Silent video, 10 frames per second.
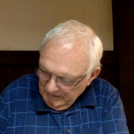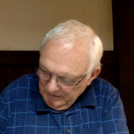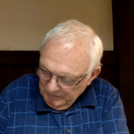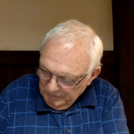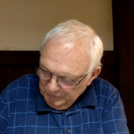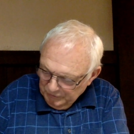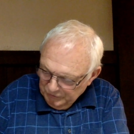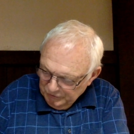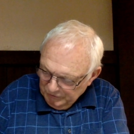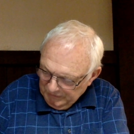between
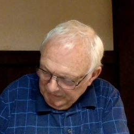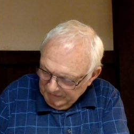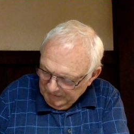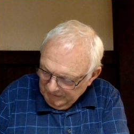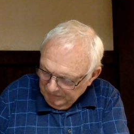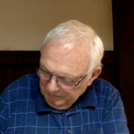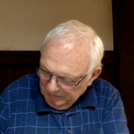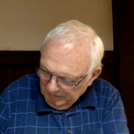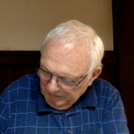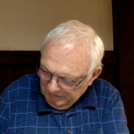John and
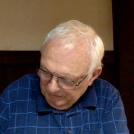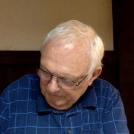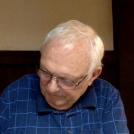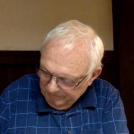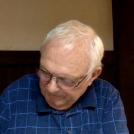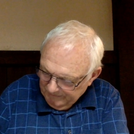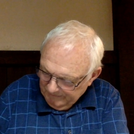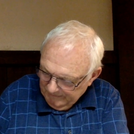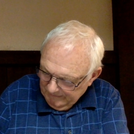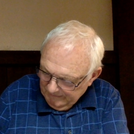Apollo.
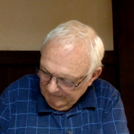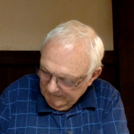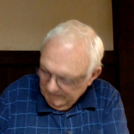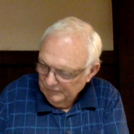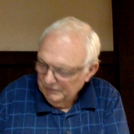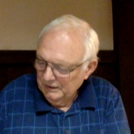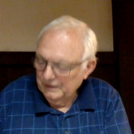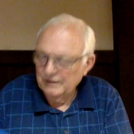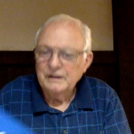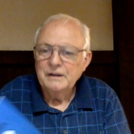Here we
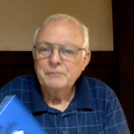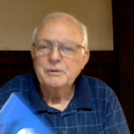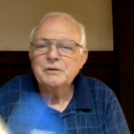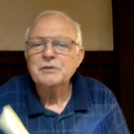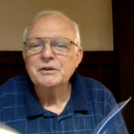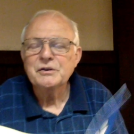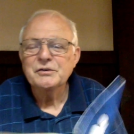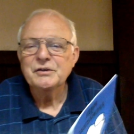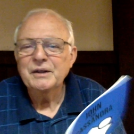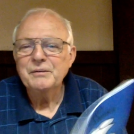are. Be interesting to
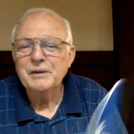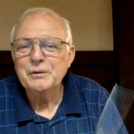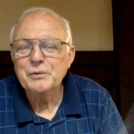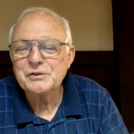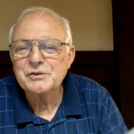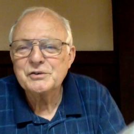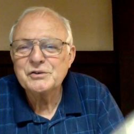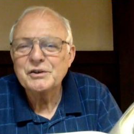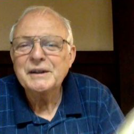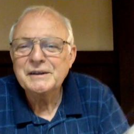see how many words
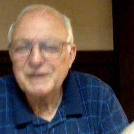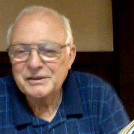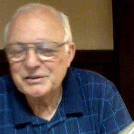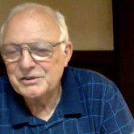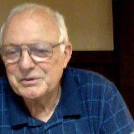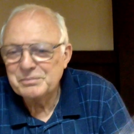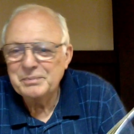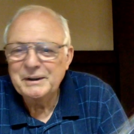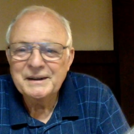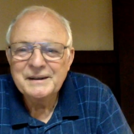John gets to
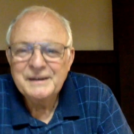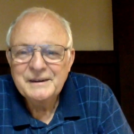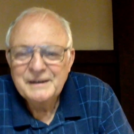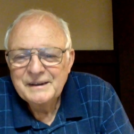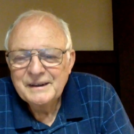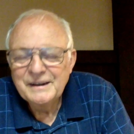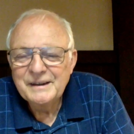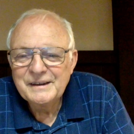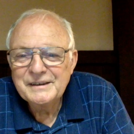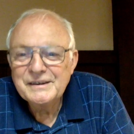speak
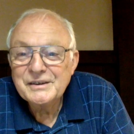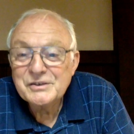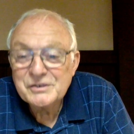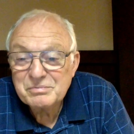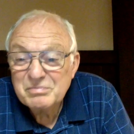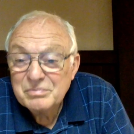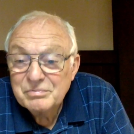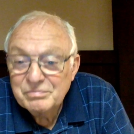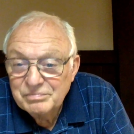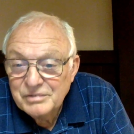uh, in this
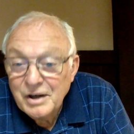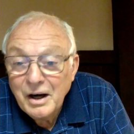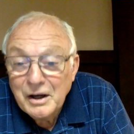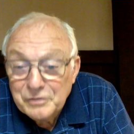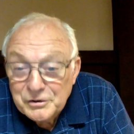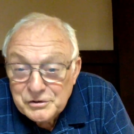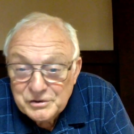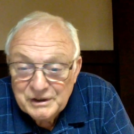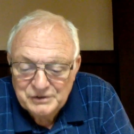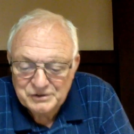
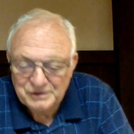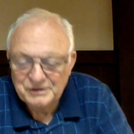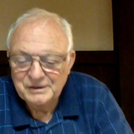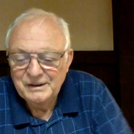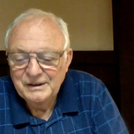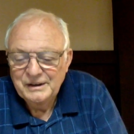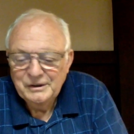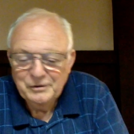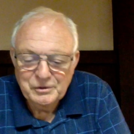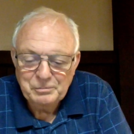conversation
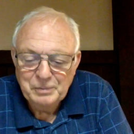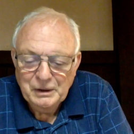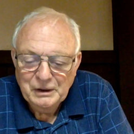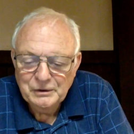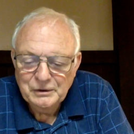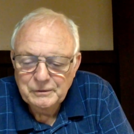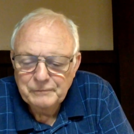with Apollo.